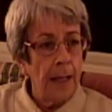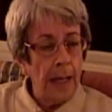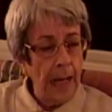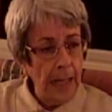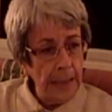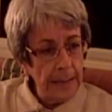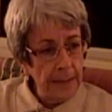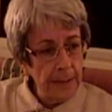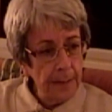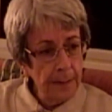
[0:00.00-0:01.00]

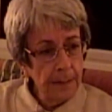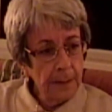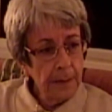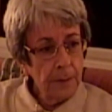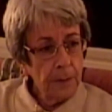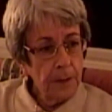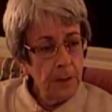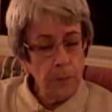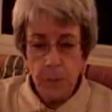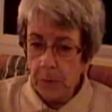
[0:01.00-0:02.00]
And
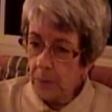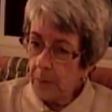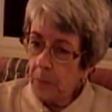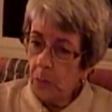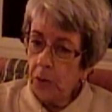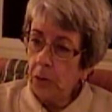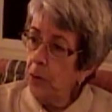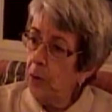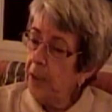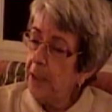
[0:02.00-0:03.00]

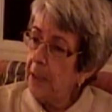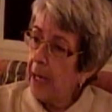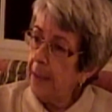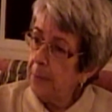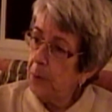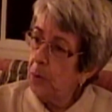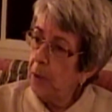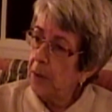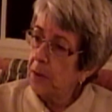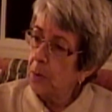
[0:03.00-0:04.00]
I am 2
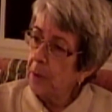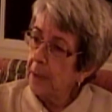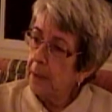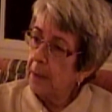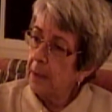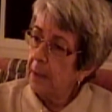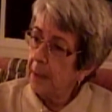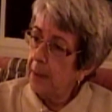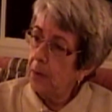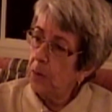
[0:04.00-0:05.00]
years older
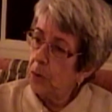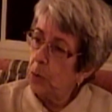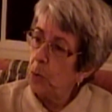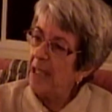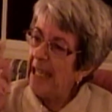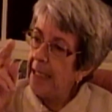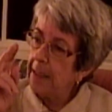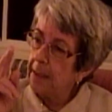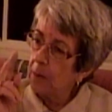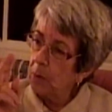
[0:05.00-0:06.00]
than, 2
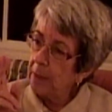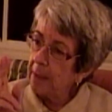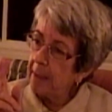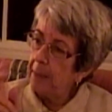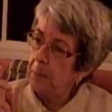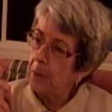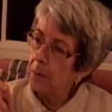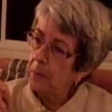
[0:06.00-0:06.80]
days older than him, you know.